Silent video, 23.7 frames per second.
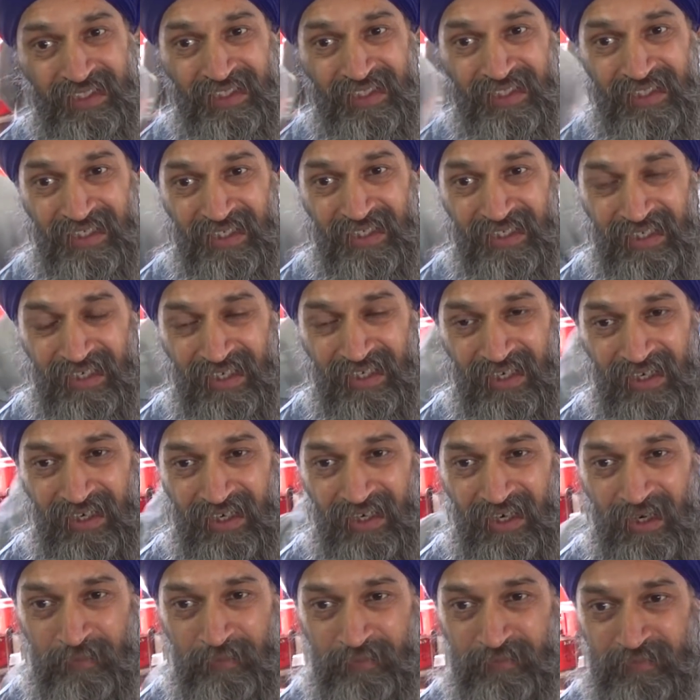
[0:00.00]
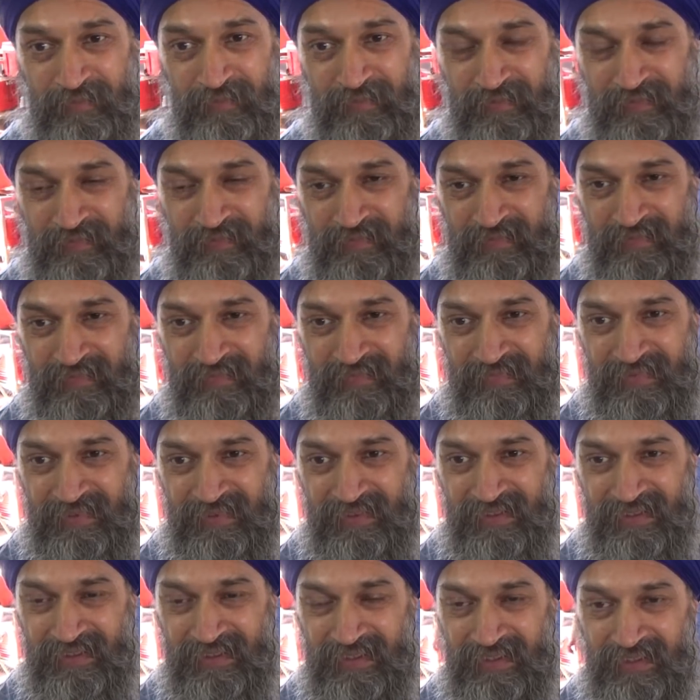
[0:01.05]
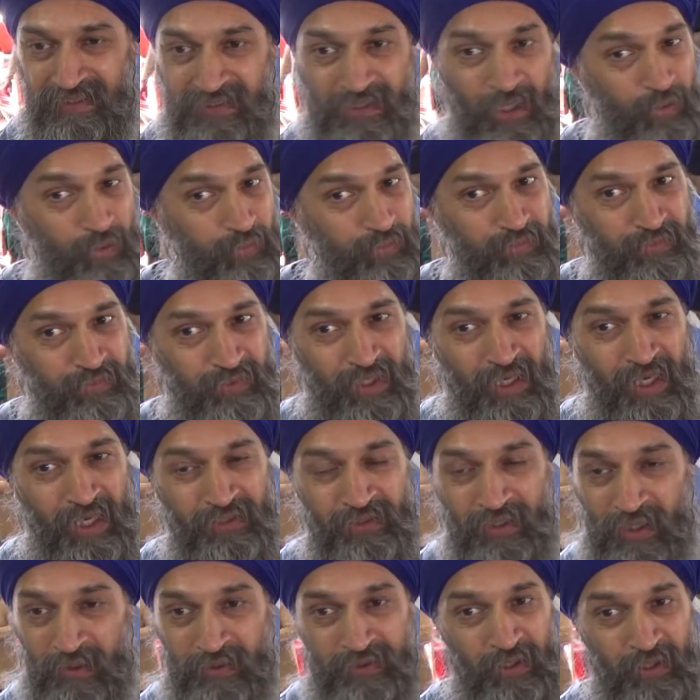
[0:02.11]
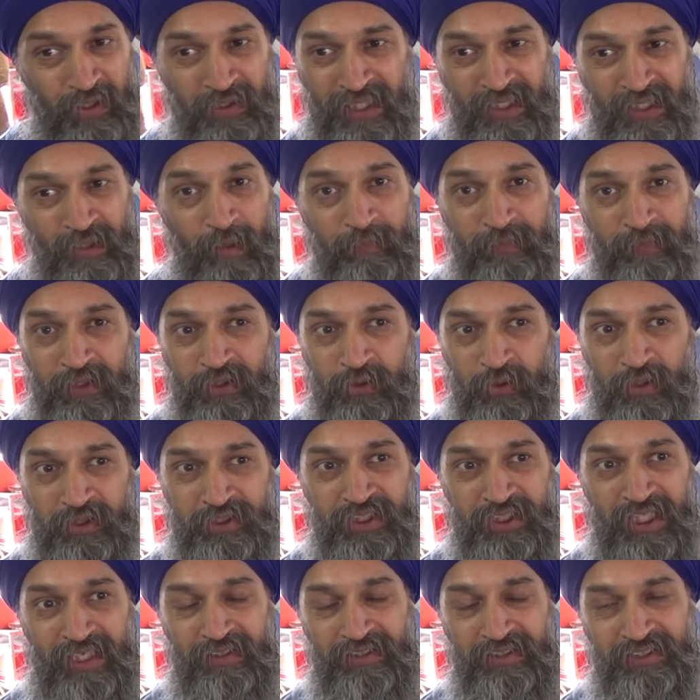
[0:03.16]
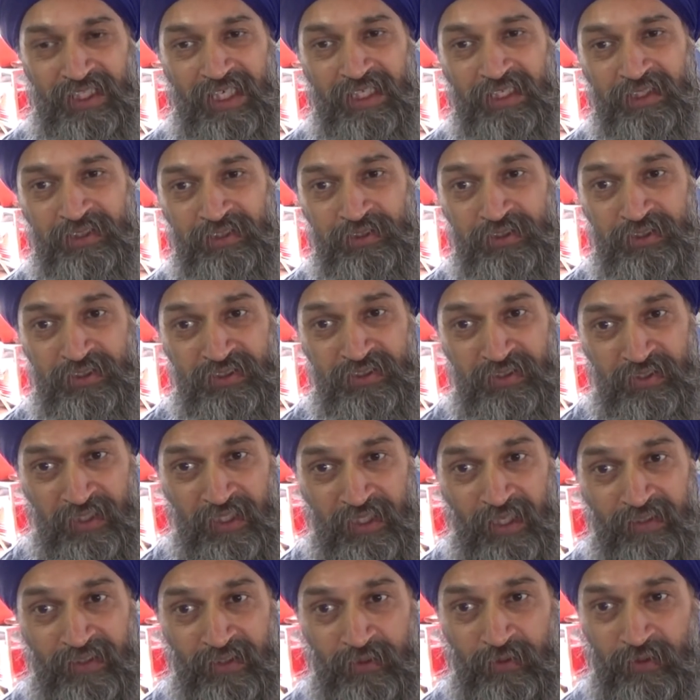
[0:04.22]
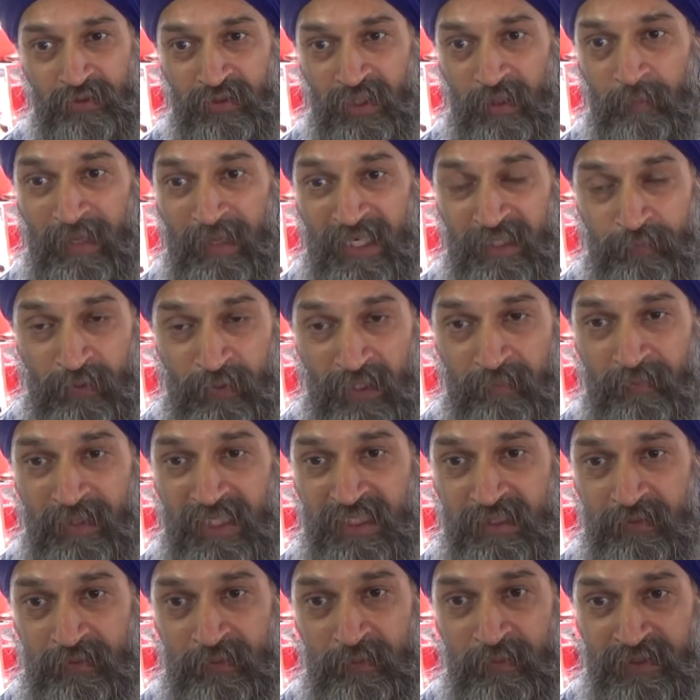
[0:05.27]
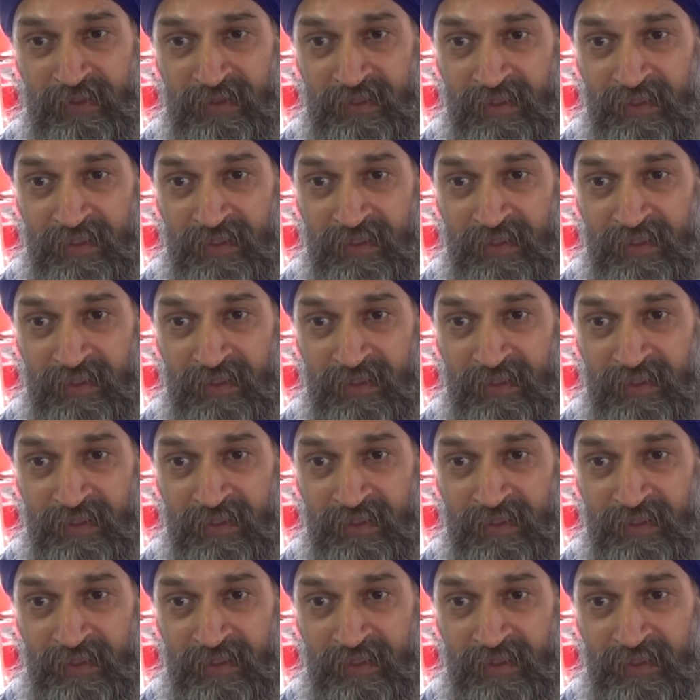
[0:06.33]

The guys who are serving? No, I don't take. I'm the joint general secretary of the Gurdwara management committee.